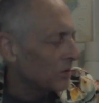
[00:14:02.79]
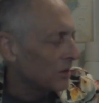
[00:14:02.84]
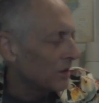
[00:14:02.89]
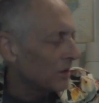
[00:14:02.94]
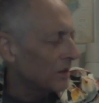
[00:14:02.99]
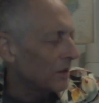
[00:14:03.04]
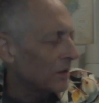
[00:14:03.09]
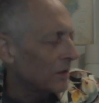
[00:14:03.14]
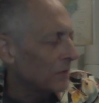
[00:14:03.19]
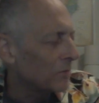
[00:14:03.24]

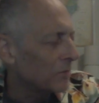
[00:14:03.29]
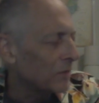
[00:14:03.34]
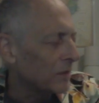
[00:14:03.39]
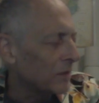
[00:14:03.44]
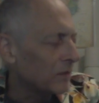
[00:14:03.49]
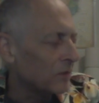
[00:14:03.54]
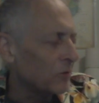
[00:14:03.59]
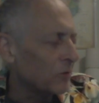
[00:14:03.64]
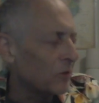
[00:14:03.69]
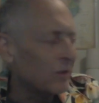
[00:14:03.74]

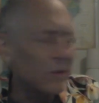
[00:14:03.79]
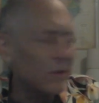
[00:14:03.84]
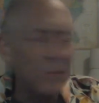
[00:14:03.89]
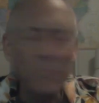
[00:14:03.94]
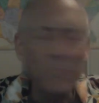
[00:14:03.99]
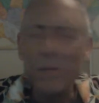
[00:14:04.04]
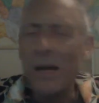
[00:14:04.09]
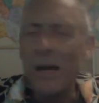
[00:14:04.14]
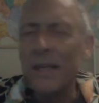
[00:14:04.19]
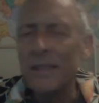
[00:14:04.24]
like during the
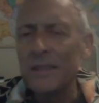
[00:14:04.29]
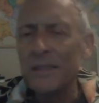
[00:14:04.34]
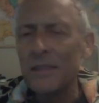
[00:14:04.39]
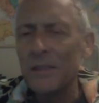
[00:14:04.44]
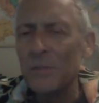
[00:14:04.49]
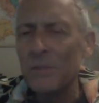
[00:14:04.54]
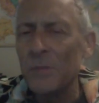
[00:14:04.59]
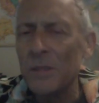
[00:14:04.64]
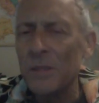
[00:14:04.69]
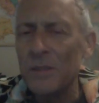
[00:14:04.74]
Biden
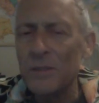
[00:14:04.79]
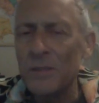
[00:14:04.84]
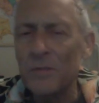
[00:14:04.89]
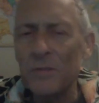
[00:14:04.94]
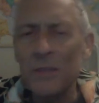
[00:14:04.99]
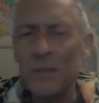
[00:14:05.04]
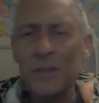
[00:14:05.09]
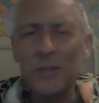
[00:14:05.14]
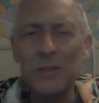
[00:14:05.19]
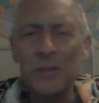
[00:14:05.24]

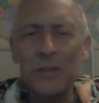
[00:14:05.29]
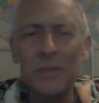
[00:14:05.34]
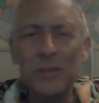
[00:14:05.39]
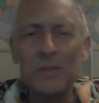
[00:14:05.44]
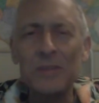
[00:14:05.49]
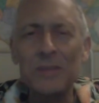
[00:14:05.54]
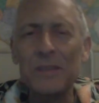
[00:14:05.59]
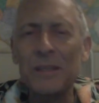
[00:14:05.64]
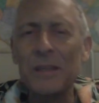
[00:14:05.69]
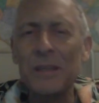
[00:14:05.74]

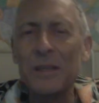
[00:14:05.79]
administration,